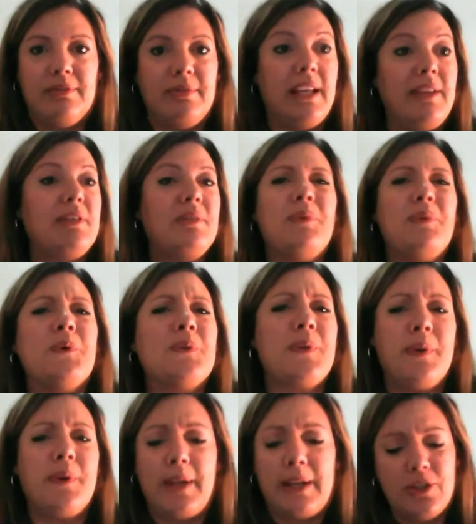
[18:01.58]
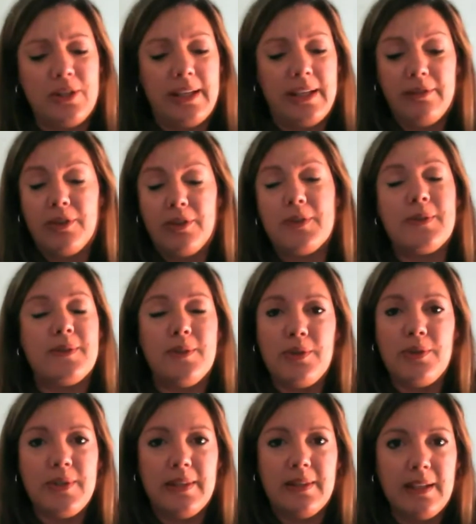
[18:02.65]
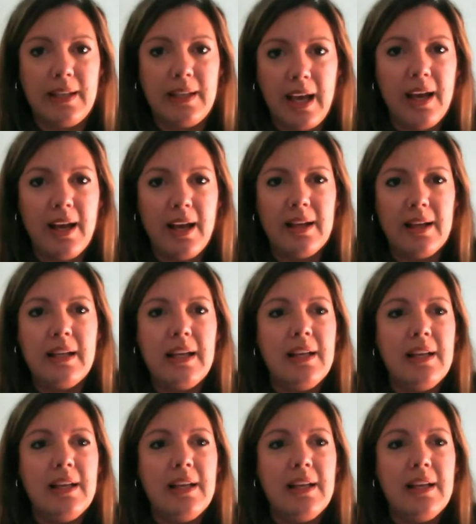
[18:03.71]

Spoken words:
even more so actually, versus using the card.